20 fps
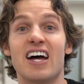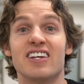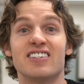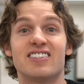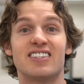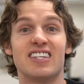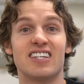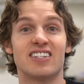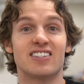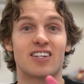
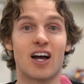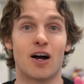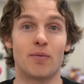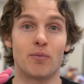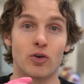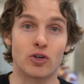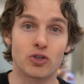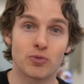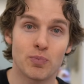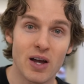as things got
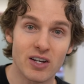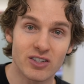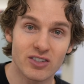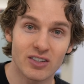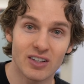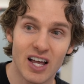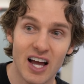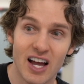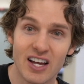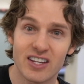more
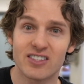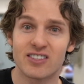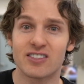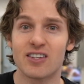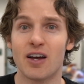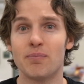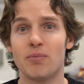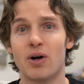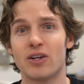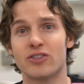specialized,
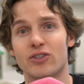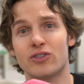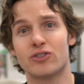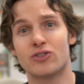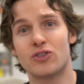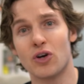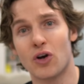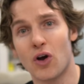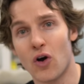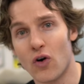some muscles
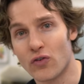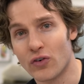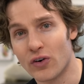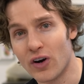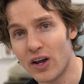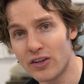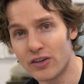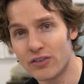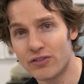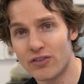took
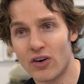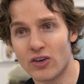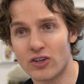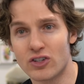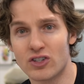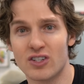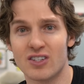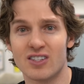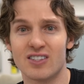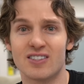over other
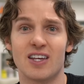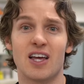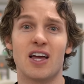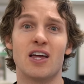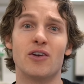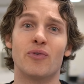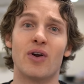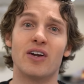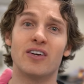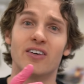functions
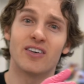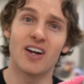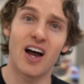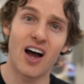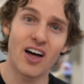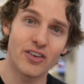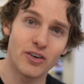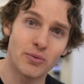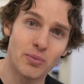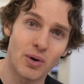and rendered
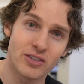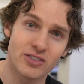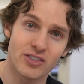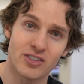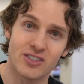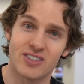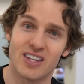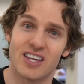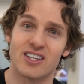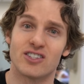other
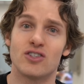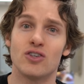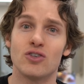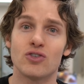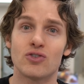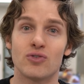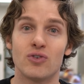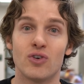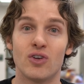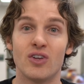muscles less
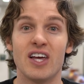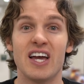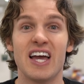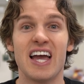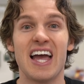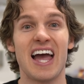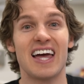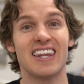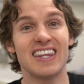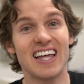useful.
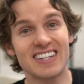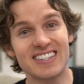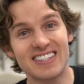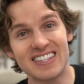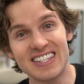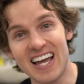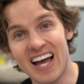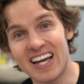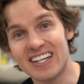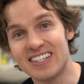And that's
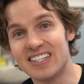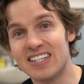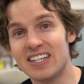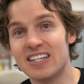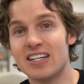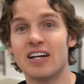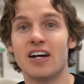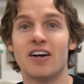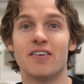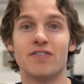the
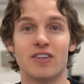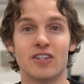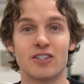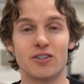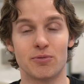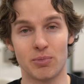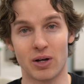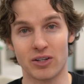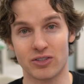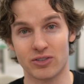idea of
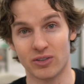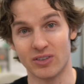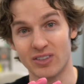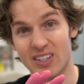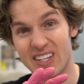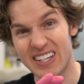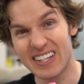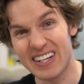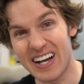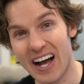this
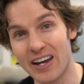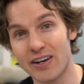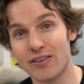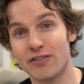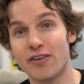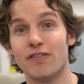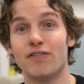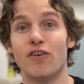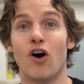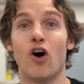muscle kind
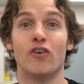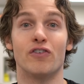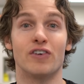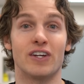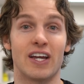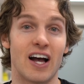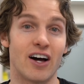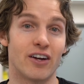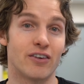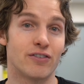of
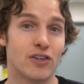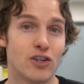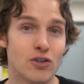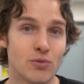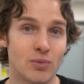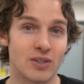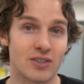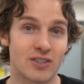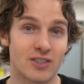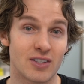evolving out of
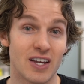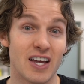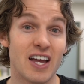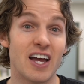humans,